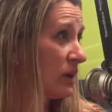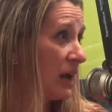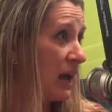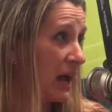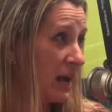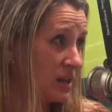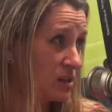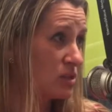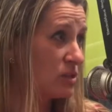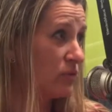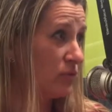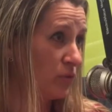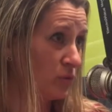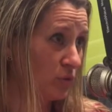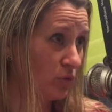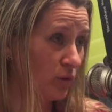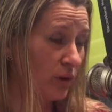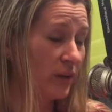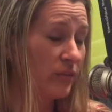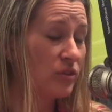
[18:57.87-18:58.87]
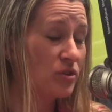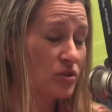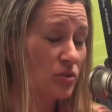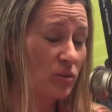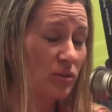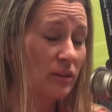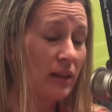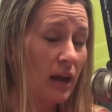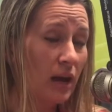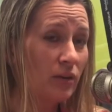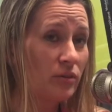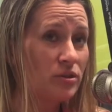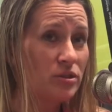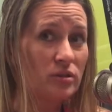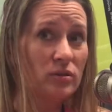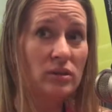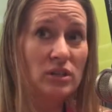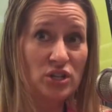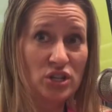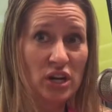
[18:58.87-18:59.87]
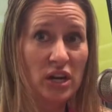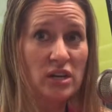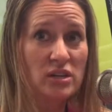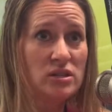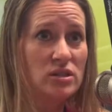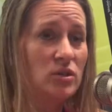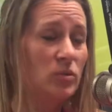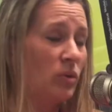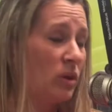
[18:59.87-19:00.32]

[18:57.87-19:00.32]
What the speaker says: has the food grade that you're allowed to ingest.